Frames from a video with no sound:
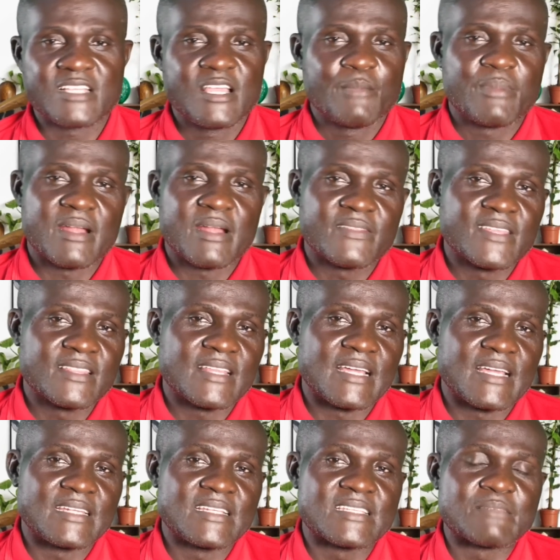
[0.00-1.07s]
But I think that
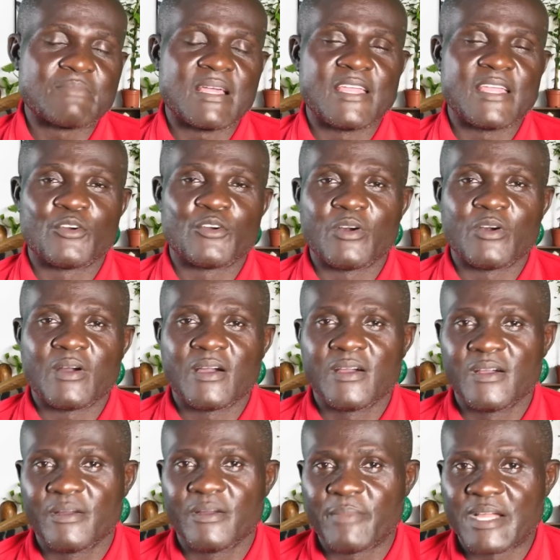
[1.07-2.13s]
this, you know,
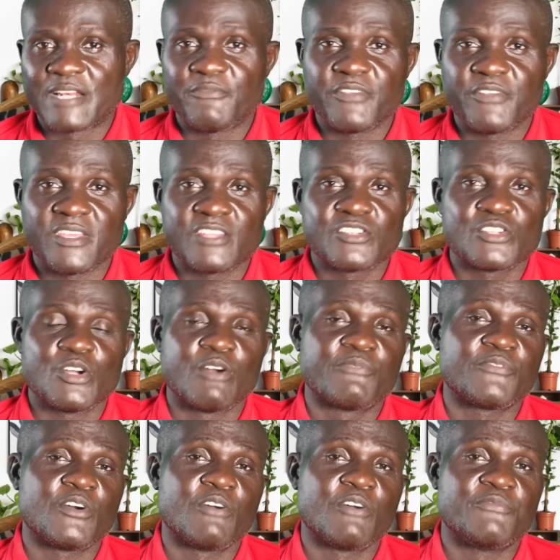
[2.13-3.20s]
magnification of
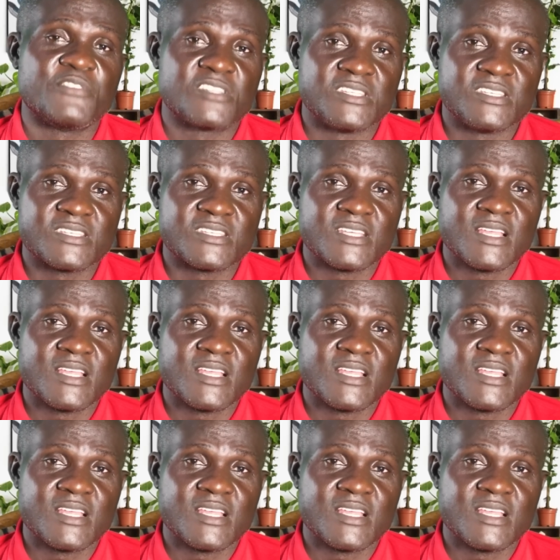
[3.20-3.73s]
offices,